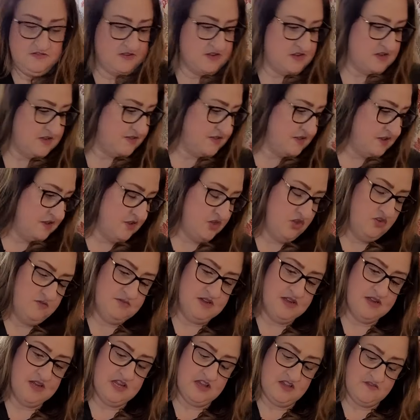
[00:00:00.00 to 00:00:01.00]
I think you
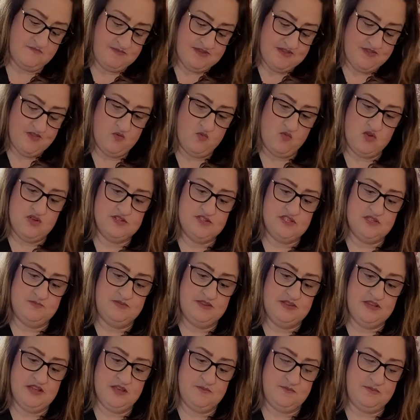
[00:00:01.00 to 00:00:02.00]
might have been the one to
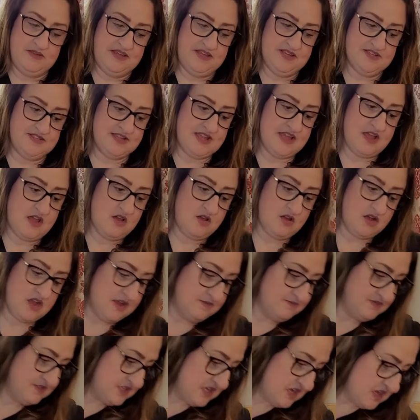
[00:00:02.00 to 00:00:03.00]
be like, peace out,
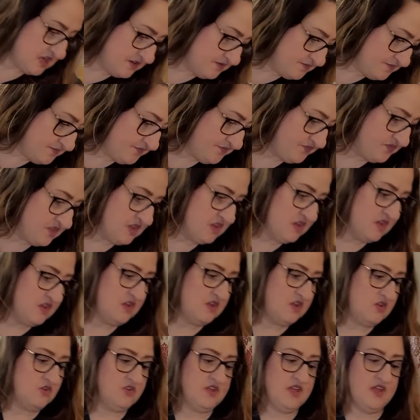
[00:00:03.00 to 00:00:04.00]
I'm done.
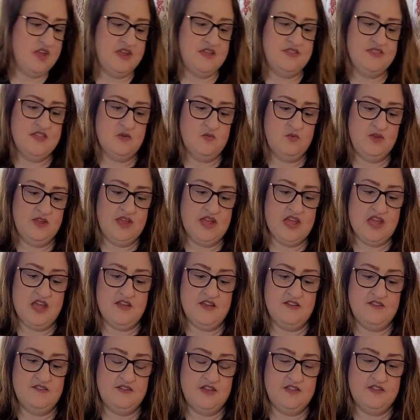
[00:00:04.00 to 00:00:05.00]
Okay, and then we
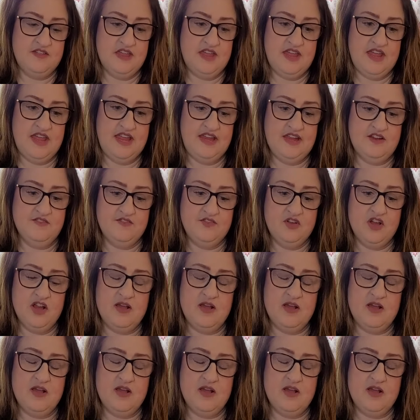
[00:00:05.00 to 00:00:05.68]
have the Eight of